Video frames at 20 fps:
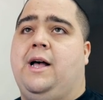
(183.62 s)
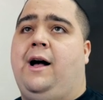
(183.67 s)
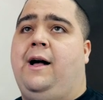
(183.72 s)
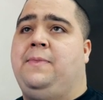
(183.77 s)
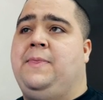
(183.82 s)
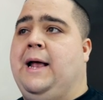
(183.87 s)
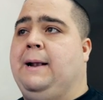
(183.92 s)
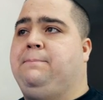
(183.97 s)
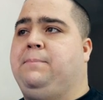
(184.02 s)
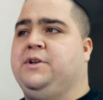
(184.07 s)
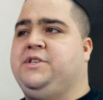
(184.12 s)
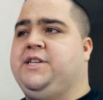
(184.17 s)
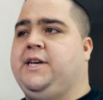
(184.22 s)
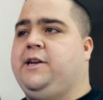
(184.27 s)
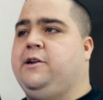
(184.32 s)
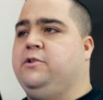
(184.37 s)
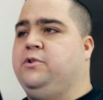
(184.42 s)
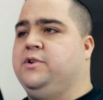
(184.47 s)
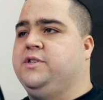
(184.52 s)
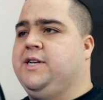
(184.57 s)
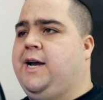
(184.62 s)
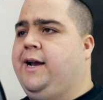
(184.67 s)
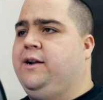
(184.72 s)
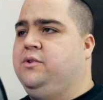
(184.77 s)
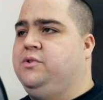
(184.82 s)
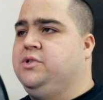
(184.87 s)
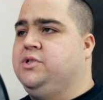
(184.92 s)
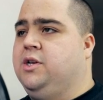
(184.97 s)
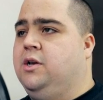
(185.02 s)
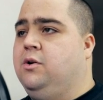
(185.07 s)
on that particular
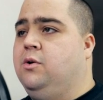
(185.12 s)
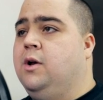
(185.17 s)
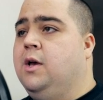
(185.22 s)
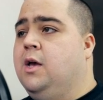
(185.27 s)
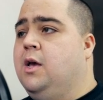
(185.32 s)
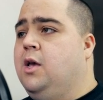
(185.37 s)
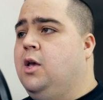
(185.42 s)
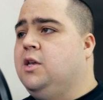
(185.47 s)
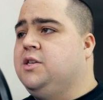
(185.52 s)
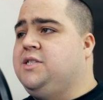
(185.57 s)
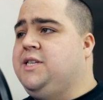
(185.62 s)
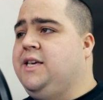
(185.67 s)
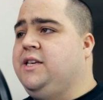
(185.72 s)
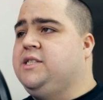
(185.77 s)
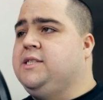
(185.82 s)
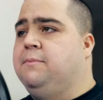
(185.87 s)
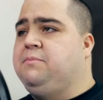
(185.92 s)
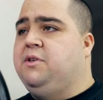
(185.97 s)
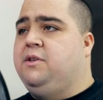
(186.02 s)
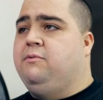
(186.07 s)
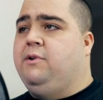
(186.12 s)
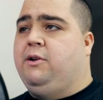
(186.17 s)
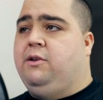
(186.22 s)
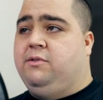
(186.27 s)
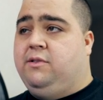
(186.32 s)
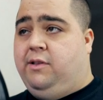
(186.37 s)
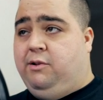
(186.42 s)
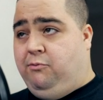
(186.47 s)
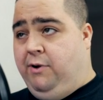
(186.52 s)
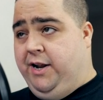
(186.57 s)
title. So seeing something
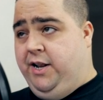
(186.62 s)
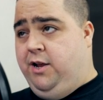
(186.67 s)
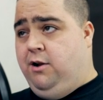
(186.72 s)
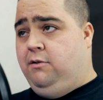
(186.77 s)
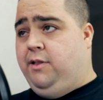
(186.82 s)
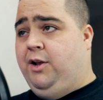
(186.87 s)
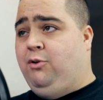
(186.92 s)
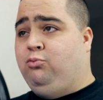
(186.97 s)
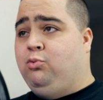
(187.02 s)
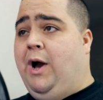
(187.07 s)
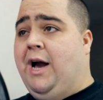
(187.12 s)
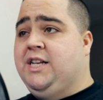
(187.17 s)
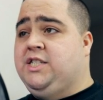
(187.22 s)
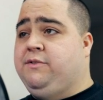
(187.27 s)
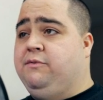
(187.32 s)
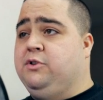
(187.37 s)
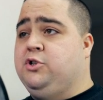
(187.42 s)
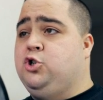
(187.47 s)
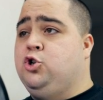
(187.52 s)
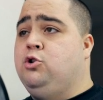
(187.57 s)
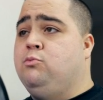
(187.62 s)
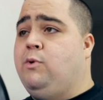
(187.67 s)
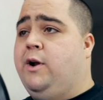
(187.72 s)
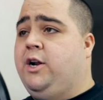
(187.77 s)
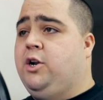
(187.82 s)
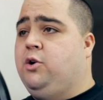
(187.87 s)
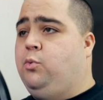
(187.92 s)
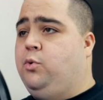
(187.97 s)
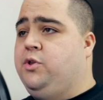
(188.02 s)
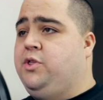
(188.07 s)
right here like Rise of the Tomb
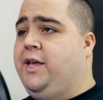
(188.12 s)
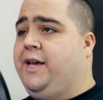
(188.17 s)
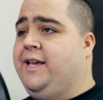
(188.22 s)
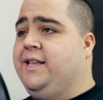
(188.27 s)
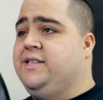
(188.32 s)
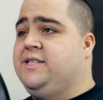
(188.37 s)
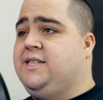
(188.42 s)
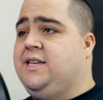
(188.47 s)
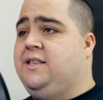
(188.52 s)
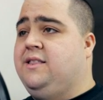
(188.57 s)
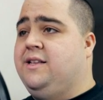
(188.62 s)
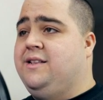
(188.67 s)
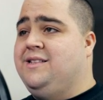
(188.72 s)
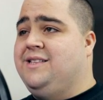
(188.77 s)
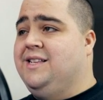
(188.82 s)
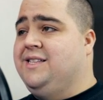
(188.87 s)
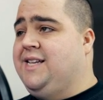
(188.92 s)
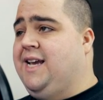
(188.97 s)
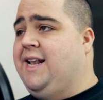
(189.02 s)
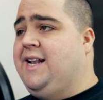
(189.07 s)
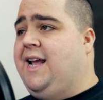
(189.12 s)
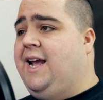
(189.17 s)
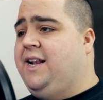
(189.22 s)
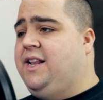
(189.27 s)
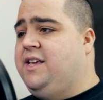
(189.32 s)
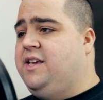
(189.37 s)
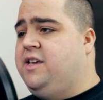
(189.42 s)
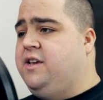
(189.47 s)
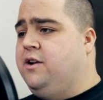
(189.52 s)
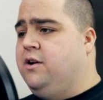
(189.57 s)
Raider, where they can see the
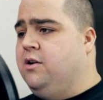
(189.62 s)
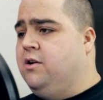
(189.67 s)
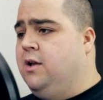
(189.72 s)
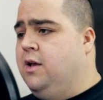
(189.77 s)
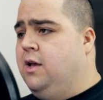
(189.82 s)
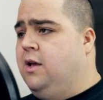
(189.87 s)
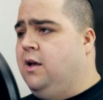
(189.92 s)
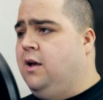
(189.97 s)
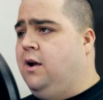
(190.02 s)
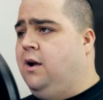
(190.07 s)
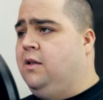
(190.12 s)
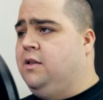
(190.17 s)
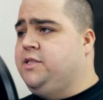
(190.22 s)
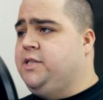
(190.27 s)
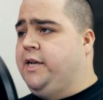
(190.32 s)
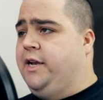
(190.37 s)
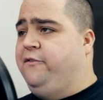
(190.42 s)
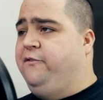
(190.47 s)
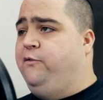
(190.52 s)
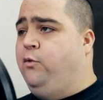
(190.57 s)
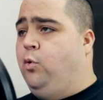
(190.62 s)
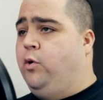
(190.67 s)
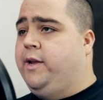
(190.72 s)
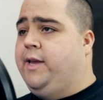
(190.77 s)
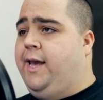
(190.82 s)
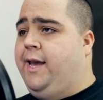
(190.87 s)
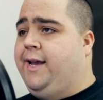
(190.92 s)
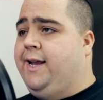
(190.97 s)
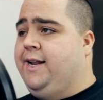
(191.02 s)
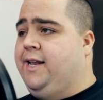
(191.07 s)
1080 here, let's look at
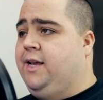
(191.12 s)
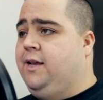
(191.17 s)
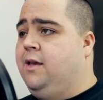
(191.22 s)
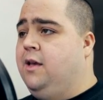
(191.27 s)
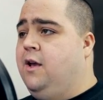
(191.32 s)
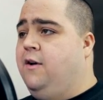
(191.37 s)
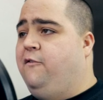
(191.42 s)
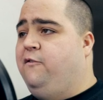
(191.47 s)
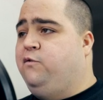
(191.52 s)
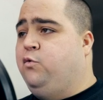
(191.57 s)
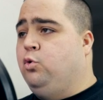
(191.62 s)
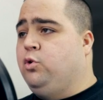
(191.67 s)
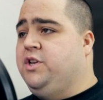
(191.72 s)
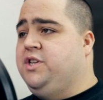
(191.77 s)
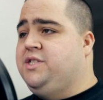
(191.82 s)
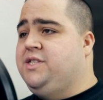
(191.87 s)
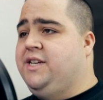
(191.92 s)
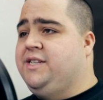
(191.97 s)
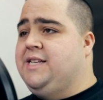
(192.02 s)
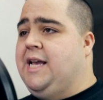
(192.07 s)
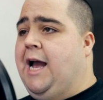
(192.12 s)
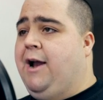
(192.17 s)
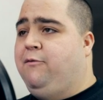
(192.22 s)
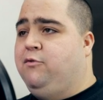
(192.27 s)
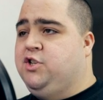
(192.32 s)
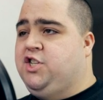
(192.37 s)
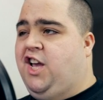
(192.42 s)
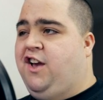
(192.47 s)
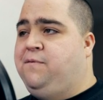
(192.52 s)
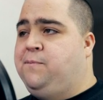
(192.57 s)
4K, getting 46
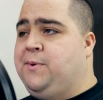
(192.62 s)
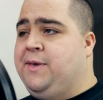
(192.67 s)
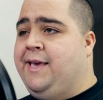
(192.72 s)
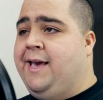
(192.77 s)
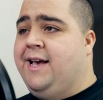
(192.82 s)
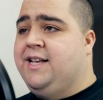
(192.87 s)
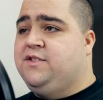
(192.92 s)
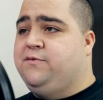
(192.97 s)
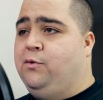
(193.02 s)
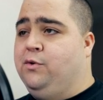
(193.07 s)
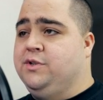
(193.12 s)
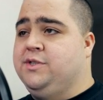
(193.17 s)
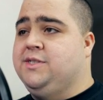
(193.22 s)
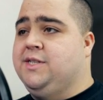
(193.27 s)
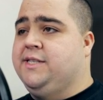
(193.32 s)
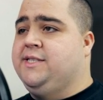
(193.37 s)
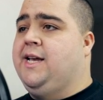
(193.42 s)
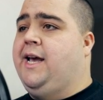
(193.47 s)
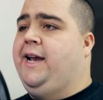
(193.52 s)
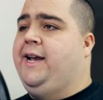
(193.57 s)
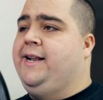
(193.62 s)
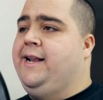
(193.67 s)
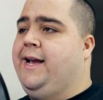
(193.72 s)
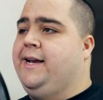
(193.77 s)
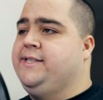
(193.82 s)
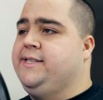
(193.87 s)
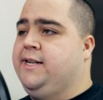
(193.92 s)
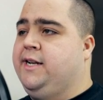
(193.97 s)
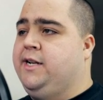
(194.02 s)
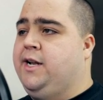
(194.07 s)
average FPS versus a Titan
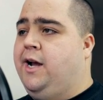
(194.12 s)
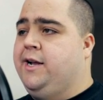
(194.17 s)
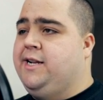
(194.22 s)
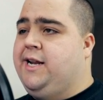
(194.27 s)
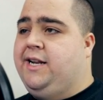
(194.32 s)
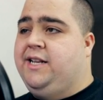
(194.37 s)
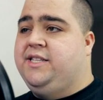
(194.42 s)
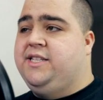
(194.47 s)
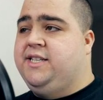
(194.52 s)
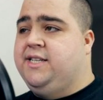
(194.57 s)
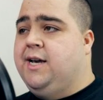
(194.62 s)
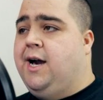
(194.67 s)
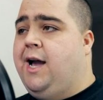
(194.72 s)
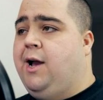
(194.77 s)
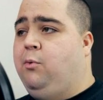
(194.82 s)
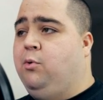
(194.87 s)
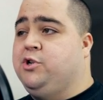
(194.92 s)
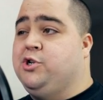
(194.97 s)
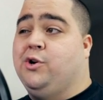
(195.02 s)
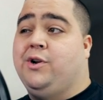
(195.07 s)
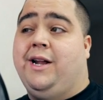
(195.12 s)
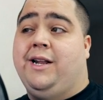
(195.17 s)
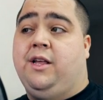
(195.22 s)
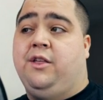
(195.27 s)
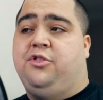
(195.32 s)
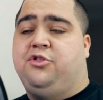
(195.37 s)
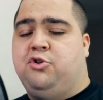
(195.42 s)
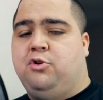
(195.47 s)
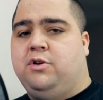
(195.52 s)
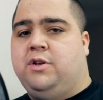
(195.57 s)
X and a 980 Ti, which are getting
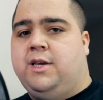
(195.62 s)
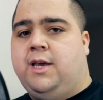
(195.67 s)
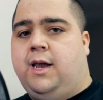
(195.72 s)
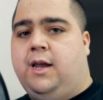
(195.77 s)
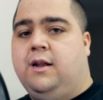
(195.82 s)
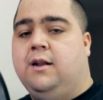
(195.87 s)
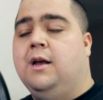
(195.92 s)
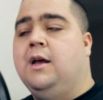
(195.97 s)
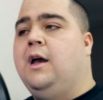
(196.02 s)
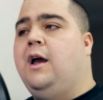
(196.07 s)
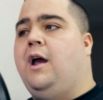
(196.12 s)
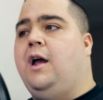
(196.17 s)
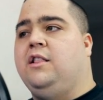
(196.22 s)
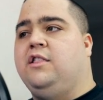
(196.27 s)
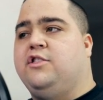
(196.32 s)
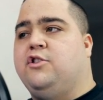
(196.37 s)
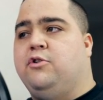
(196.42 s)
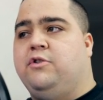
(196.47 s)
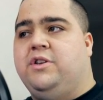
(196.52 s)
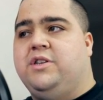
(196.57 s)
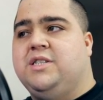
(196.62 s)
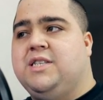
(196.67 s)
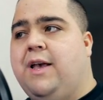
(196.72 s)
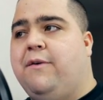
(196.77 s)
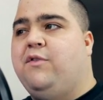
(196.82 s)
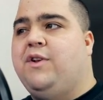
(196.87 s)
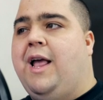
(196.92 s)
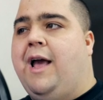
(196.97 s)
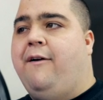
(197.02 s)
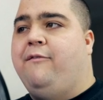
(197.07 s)
38 and
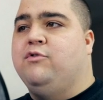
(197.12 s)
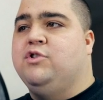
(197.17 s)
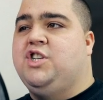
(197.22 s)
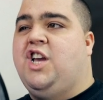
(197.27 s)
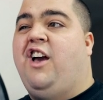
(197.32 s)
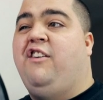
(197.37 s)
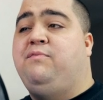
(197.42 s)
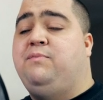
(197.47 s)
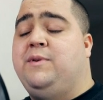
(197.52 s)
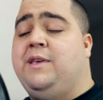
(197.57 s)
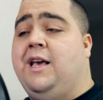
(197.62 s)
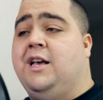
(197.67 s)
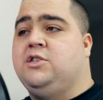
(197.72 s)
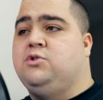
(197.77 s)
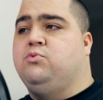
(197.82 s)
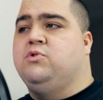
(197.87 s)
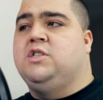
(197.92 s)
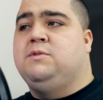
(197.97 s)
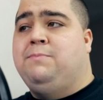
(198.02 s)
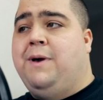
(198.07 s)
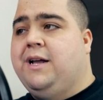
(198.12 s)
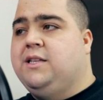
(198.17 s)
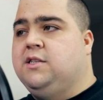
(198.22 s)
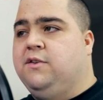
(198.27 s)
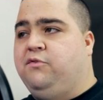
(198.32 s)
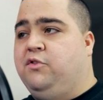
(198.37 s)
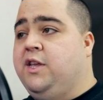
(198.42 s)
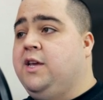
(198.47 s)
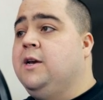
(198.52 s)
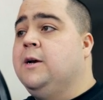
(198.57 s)
37 average FPS
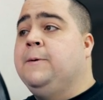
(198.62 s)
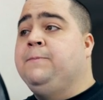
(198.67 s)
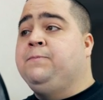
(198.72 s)
respectively,